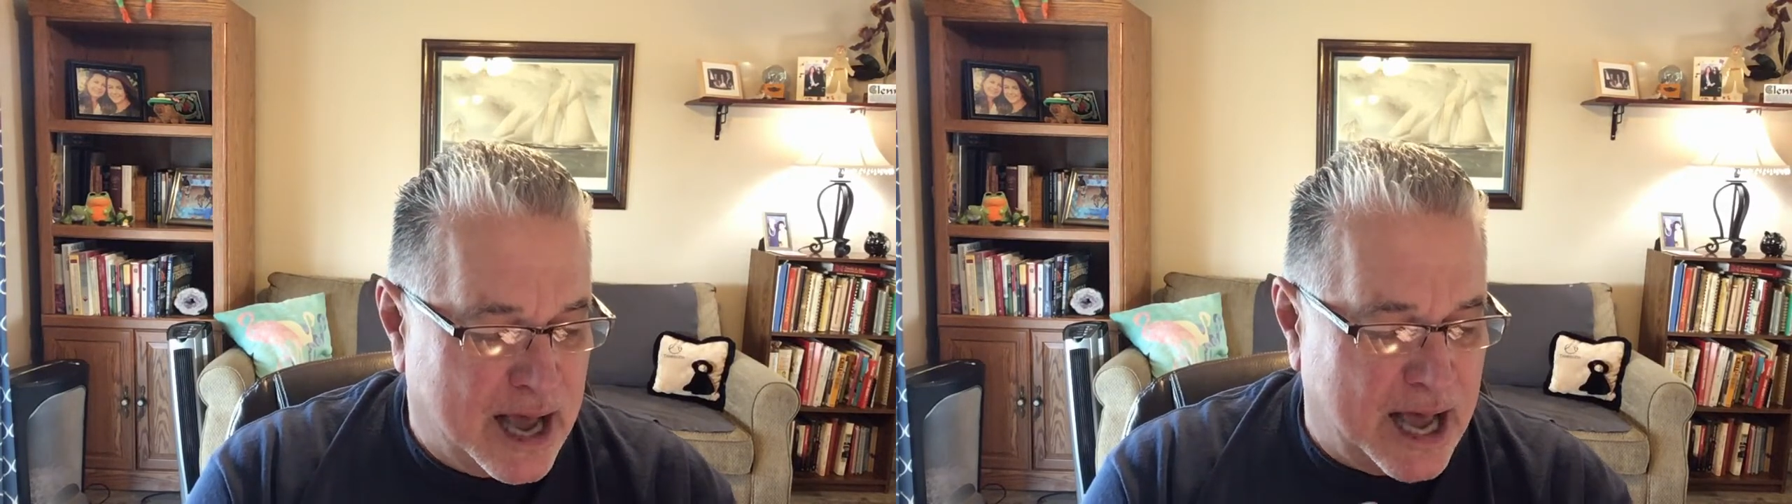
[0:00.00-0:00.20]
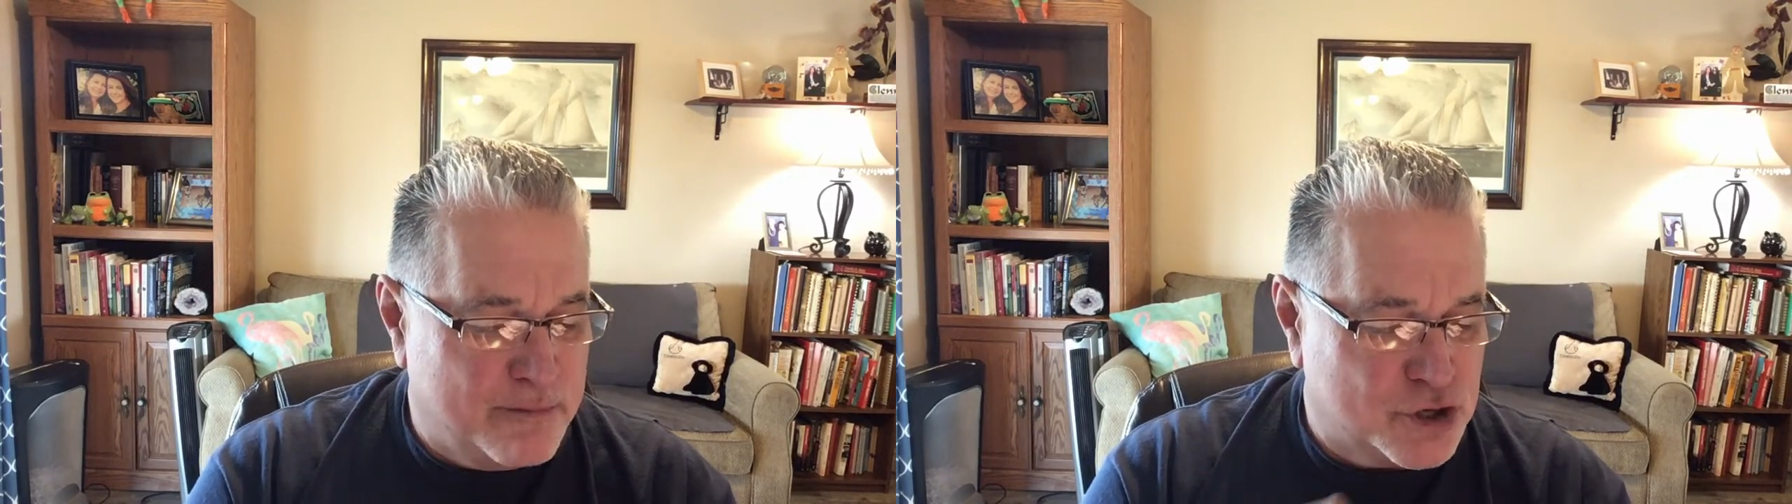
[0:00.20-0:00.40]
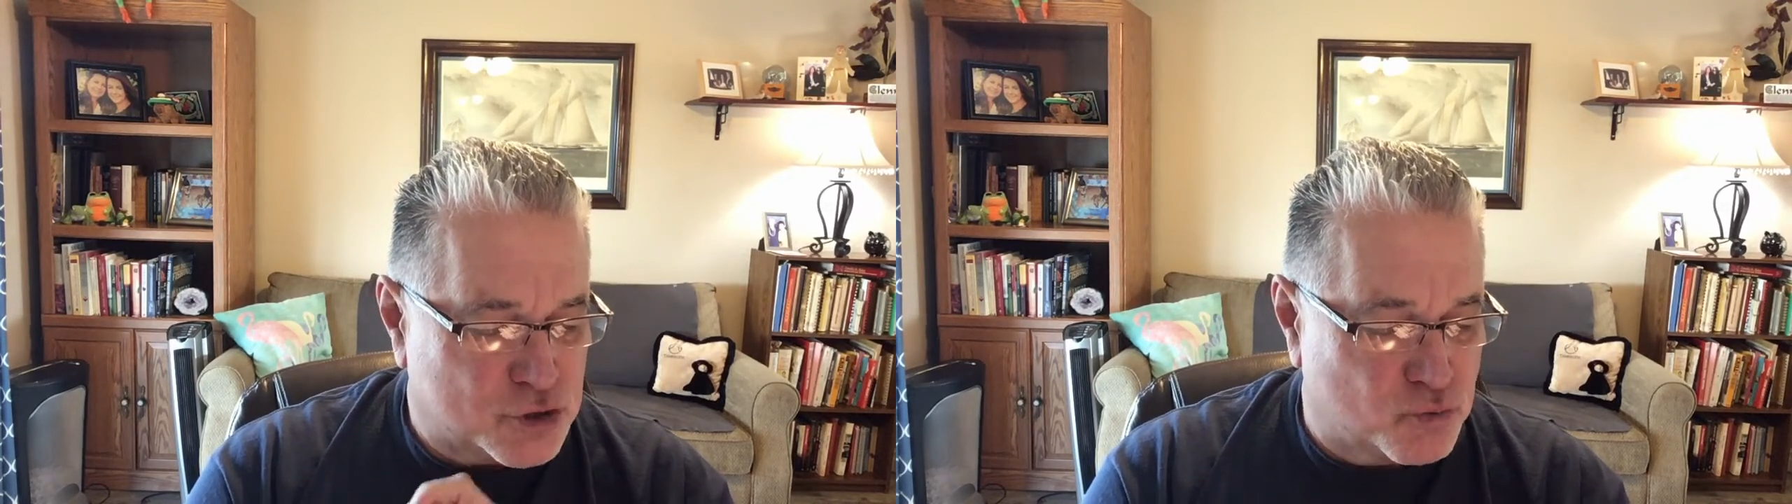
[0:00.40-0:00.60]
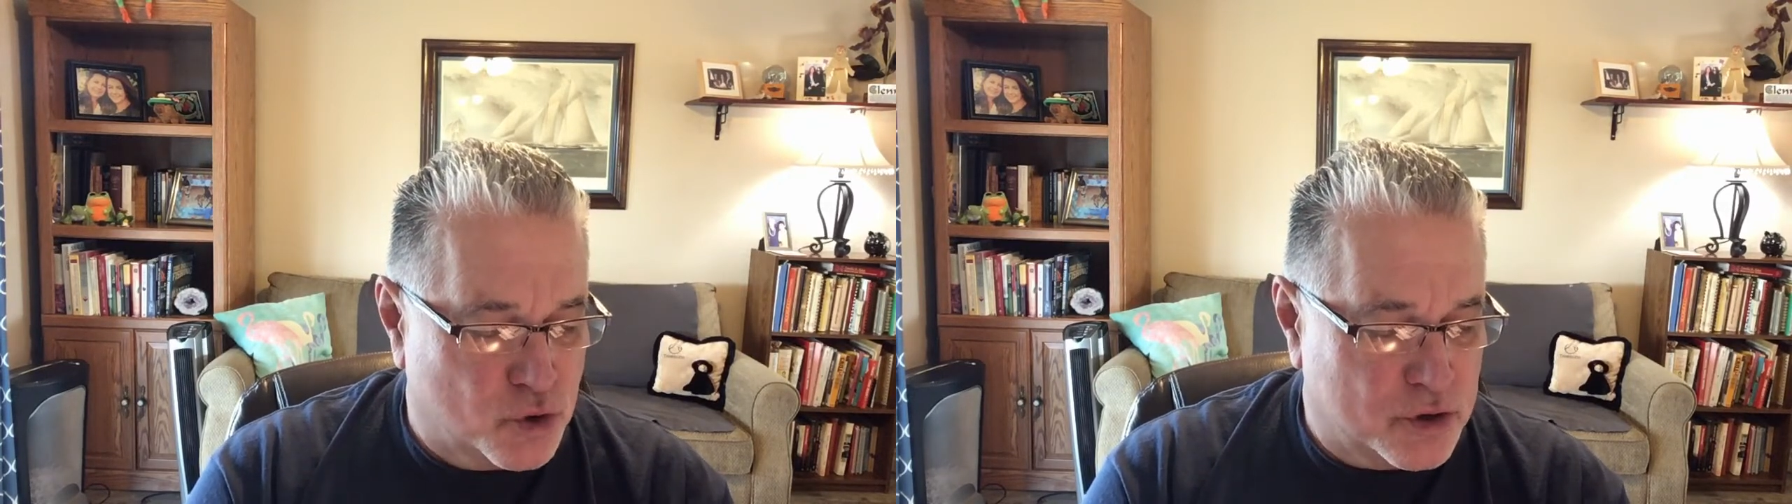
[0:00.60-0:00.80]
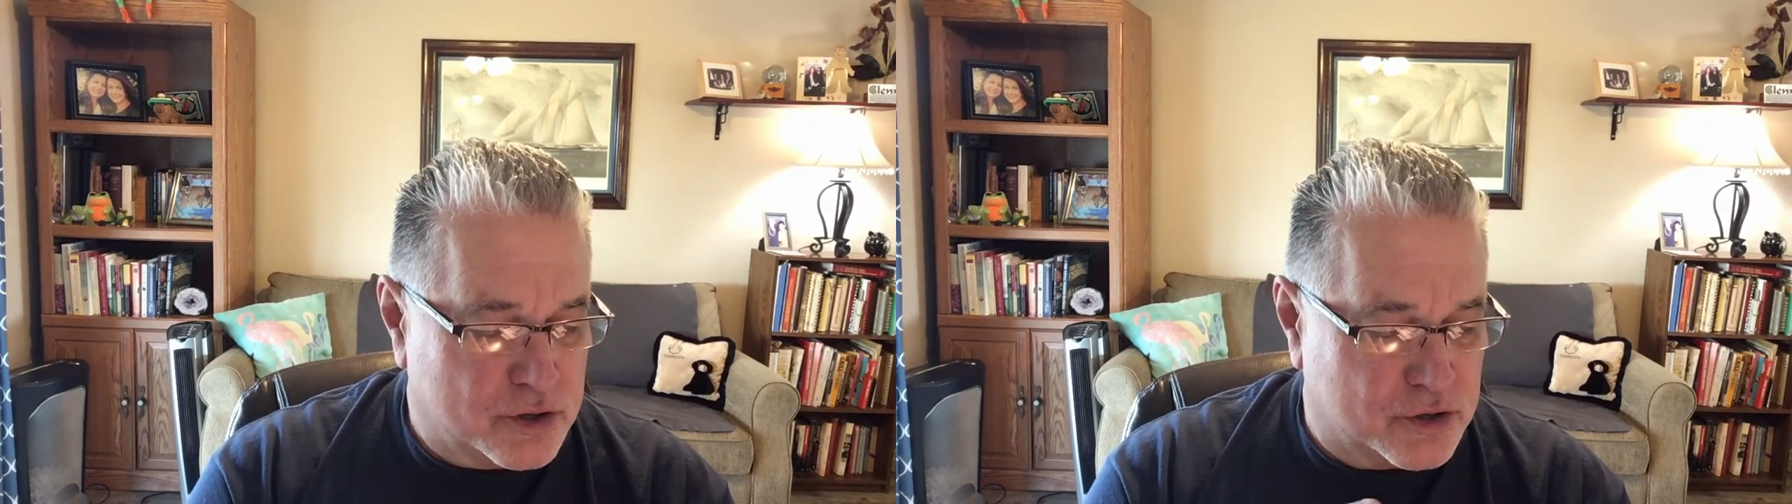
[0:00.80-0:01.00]
I must
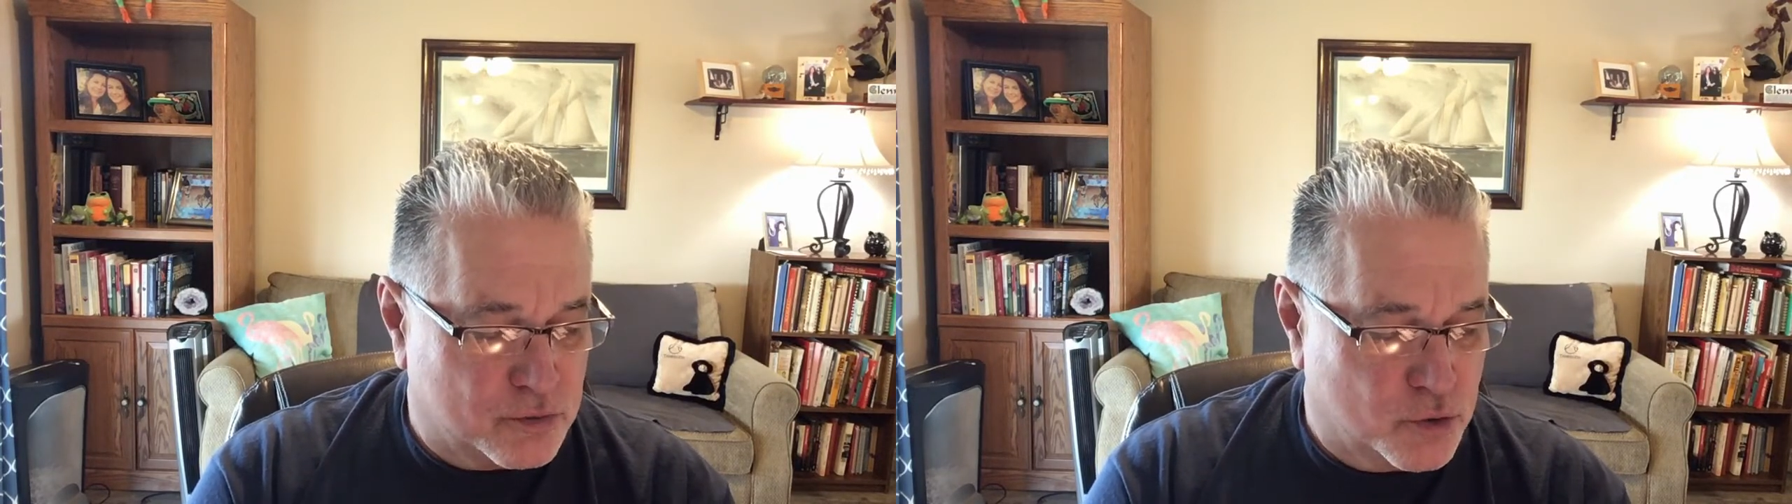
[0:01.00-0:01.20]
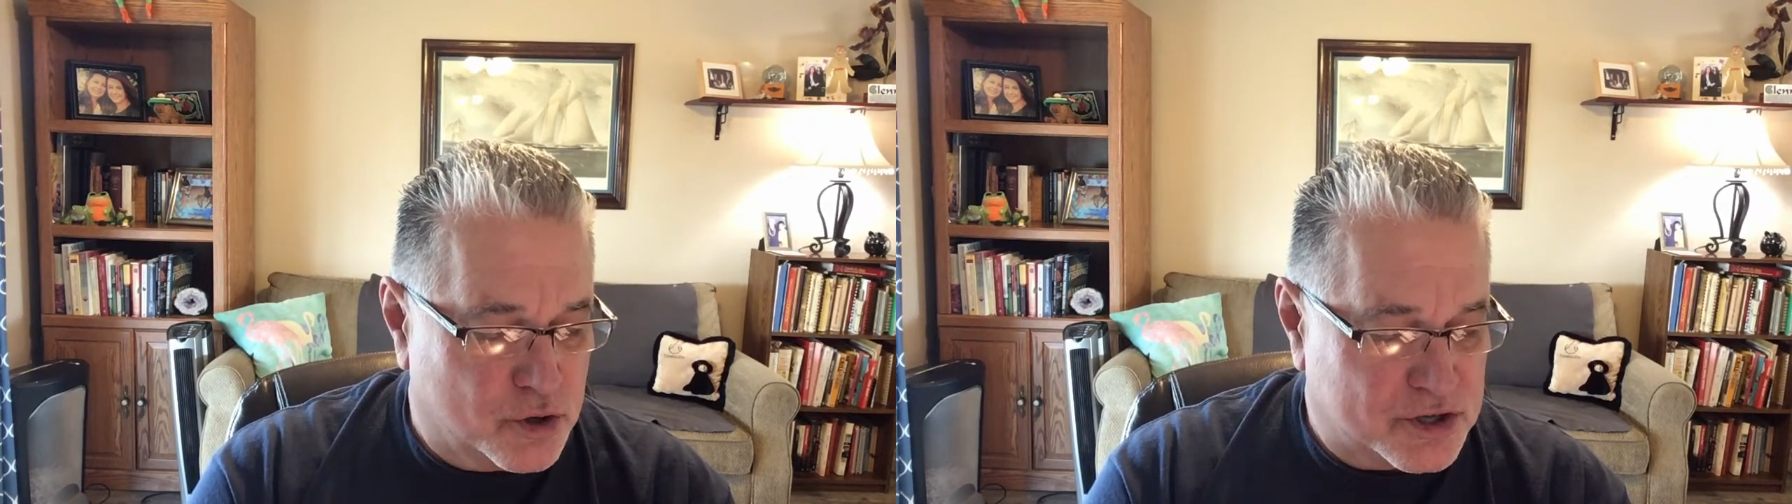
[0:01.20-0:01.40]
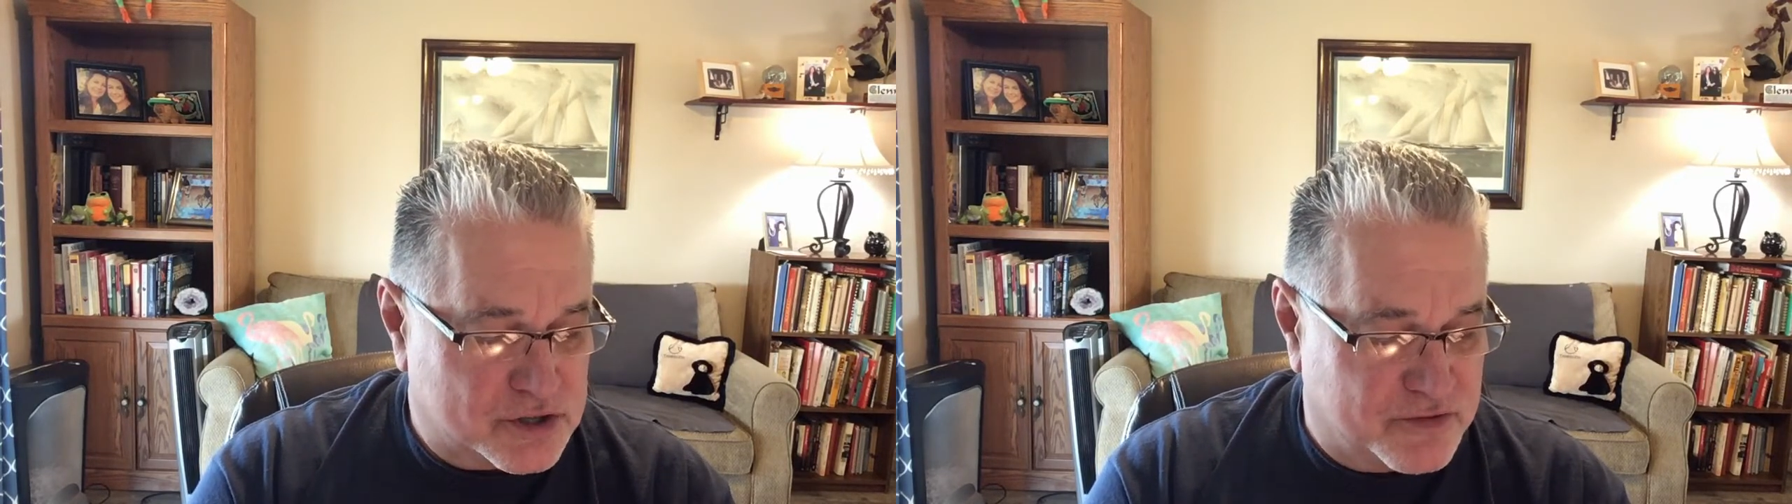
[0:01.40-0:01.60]
work the works